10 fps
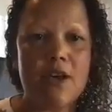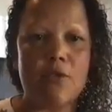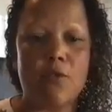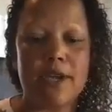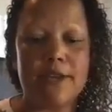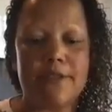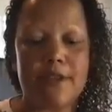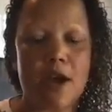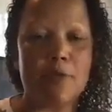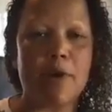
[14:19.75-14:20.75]
with
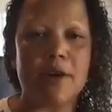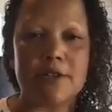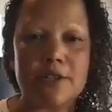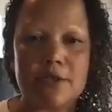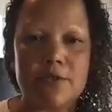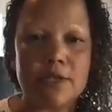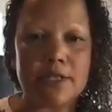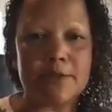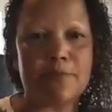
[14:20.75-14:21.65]
our partner schools.